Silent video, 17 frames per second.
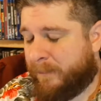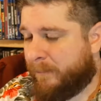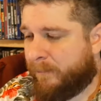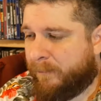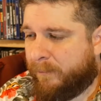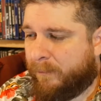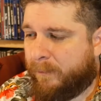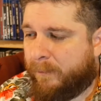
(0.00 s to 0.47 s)

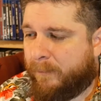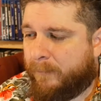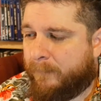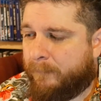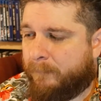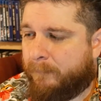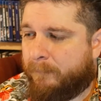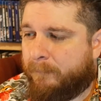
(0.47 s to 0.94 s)

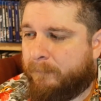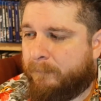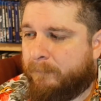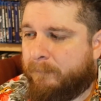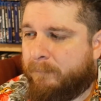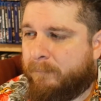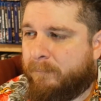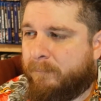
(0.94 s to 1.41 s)

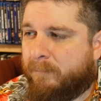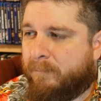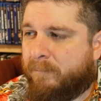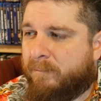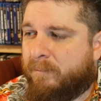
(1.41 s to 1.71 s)
No one is speaking in this clip.